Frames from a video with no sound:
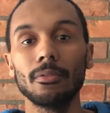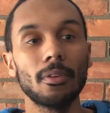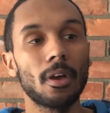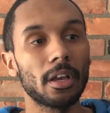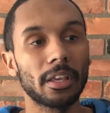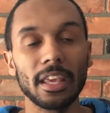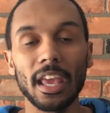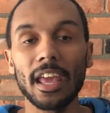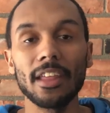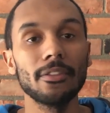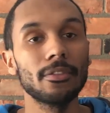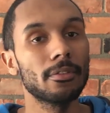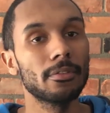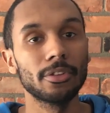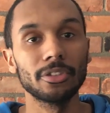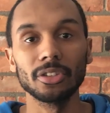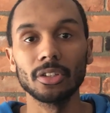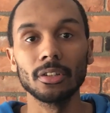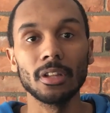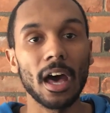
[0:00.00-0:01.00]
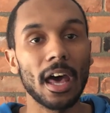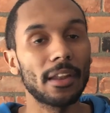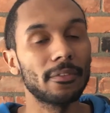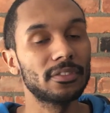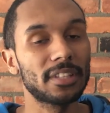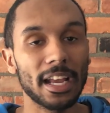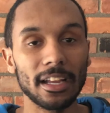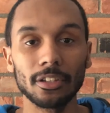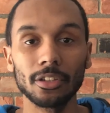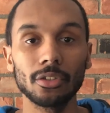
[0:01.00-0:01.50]
again, there's a lot of
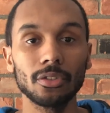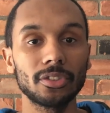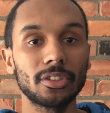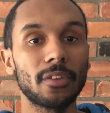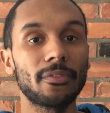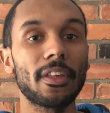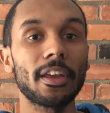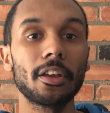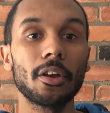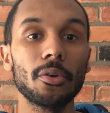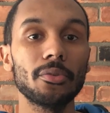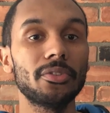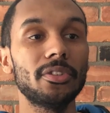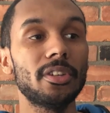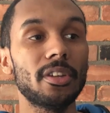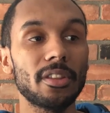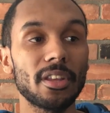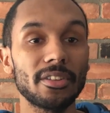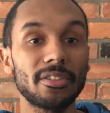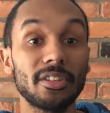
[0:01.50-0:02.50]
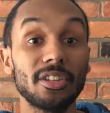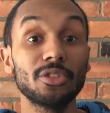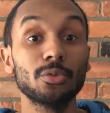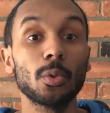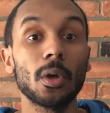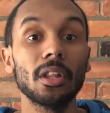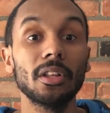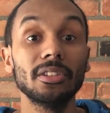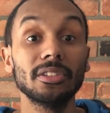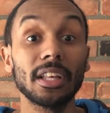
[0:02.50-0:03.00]
technical stuff that goes into this, and as
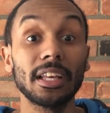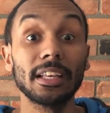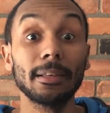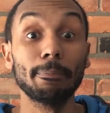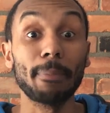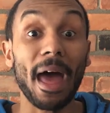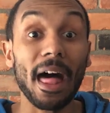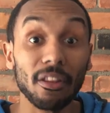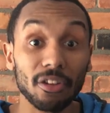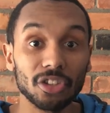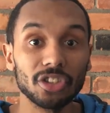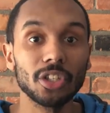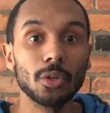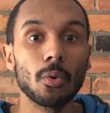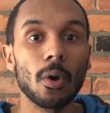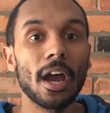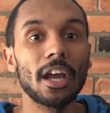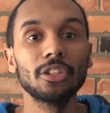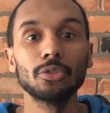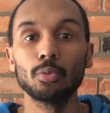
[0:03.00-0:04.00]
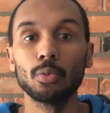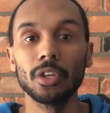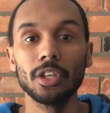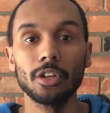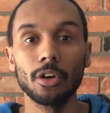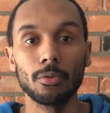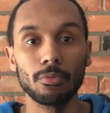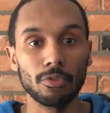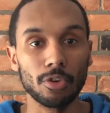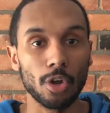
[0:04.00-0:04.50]
well as balancing wise, we
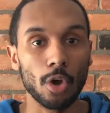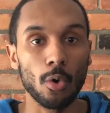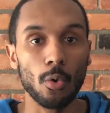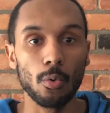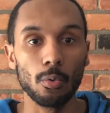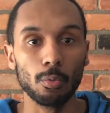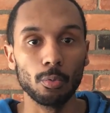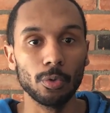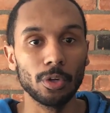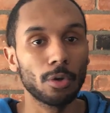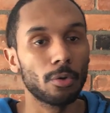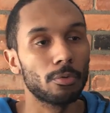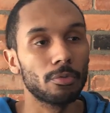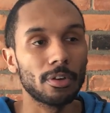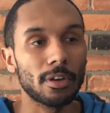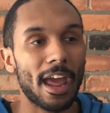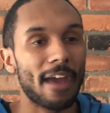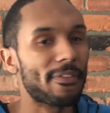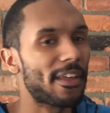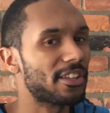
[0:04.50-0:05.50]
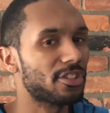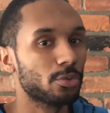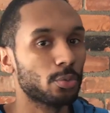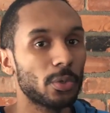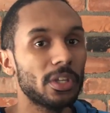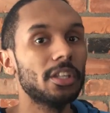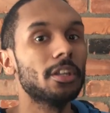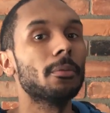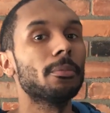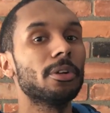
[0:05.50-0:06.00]
don't have that
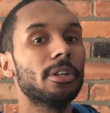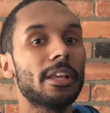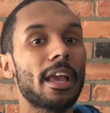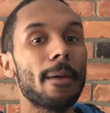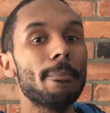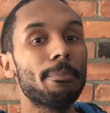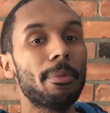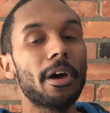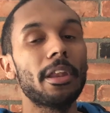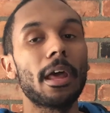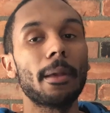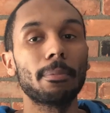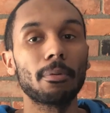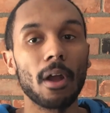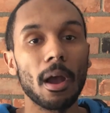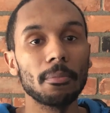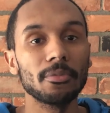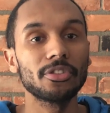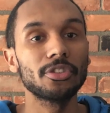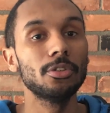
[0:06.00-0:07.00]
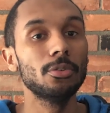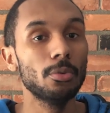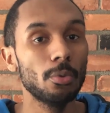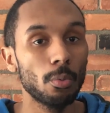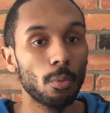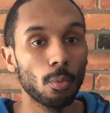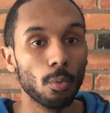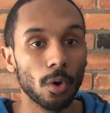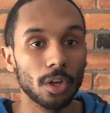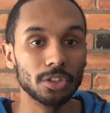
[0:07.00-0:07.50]
sweet number yet, but I promise you,
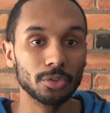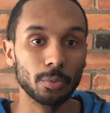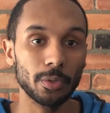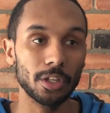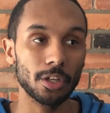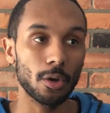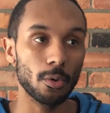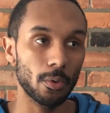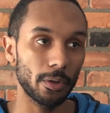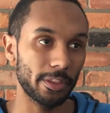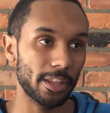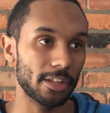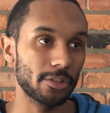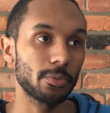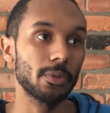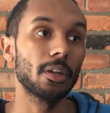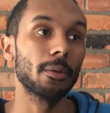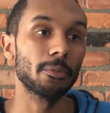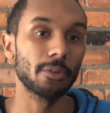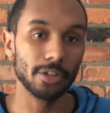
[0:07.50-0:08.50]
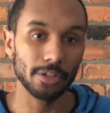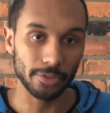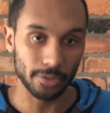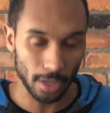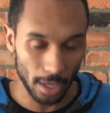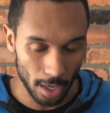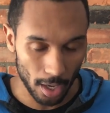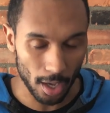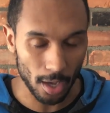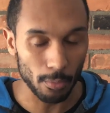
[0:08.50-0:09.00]
once we know what that sweet number is,
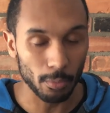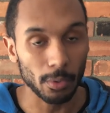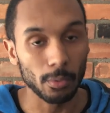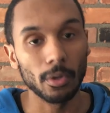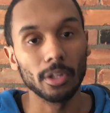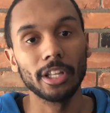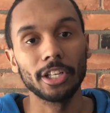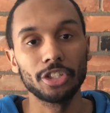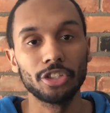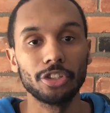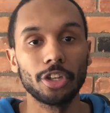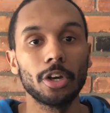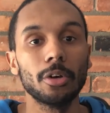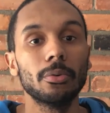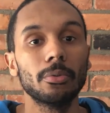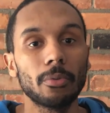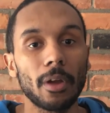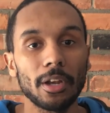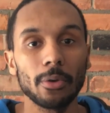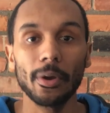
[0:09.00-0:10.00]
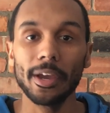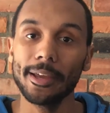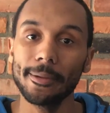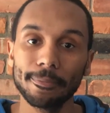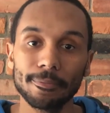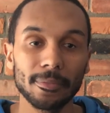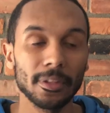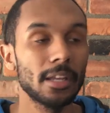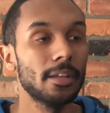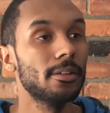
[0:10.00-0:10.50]
we will let you know right away.
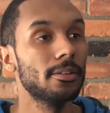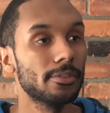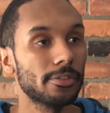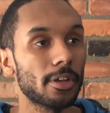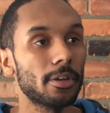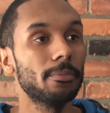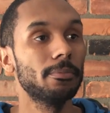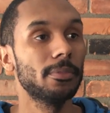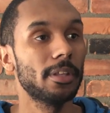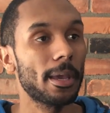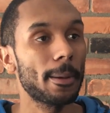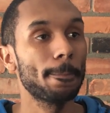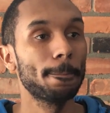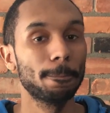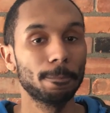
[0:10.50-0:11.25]
So yeah.